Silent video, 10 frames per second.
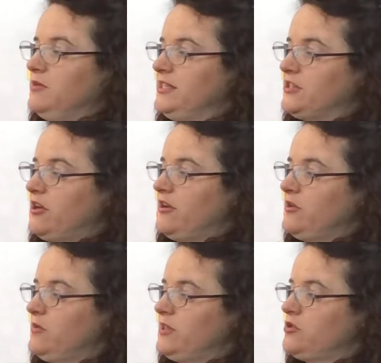We
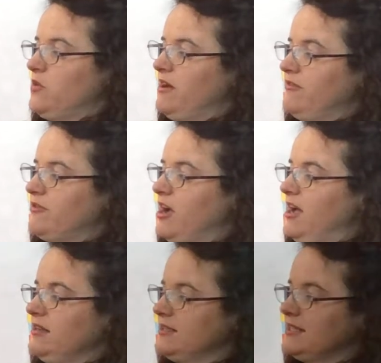started with 12
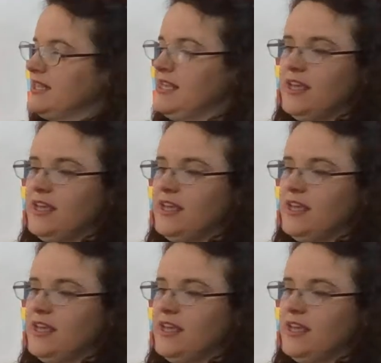rocks.